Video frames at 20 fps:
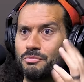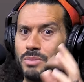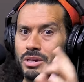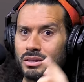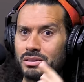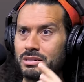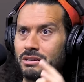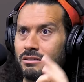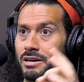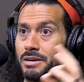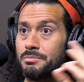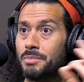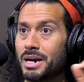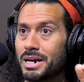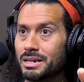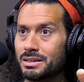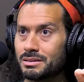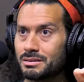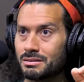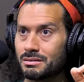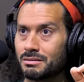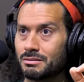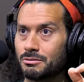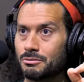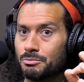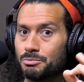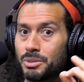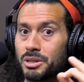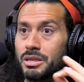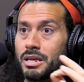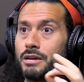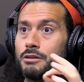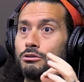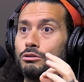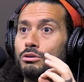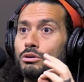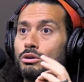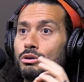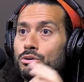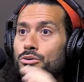military might, but they
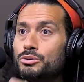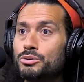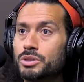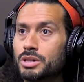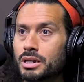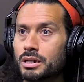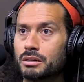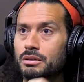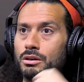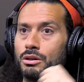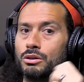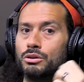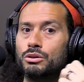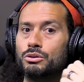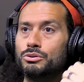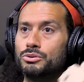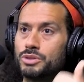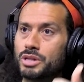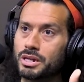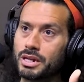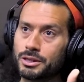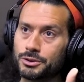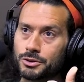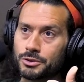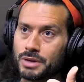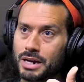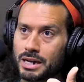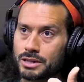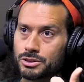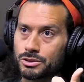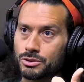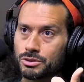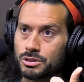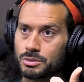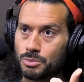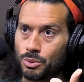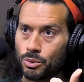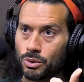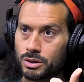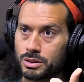are losing, losing international
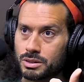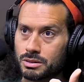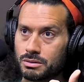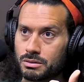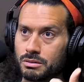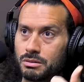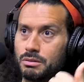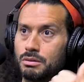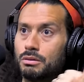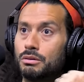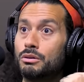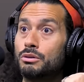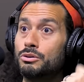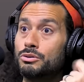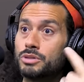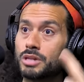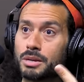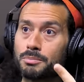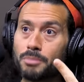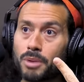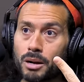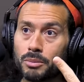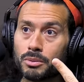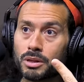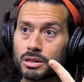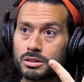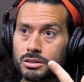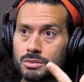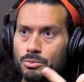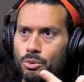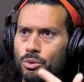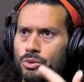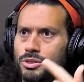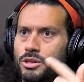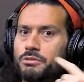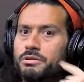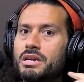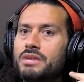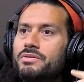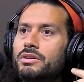support, losing public
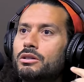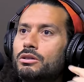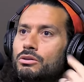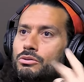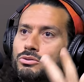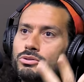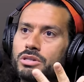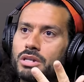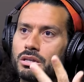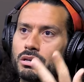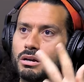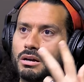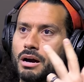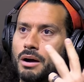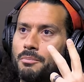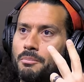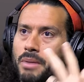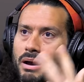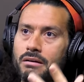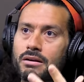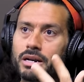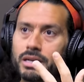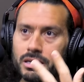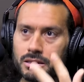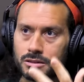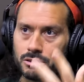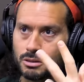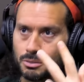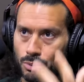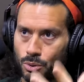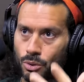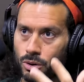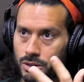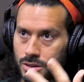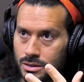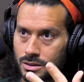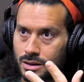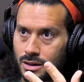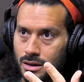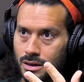support. They're even losing American
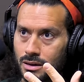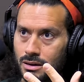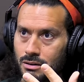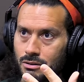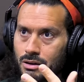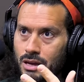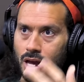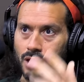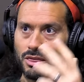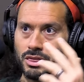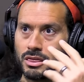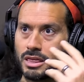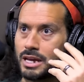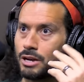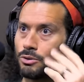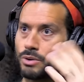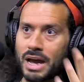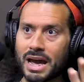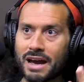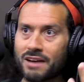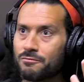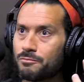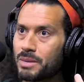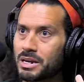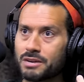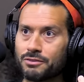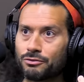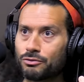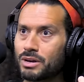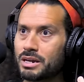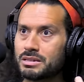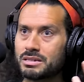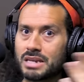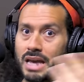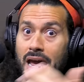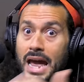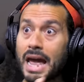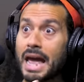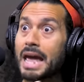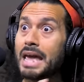support. And they don't have many
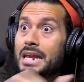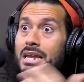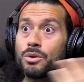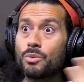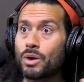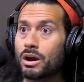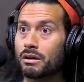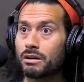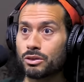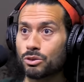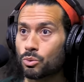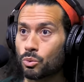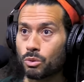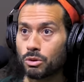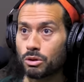friends anywhere in the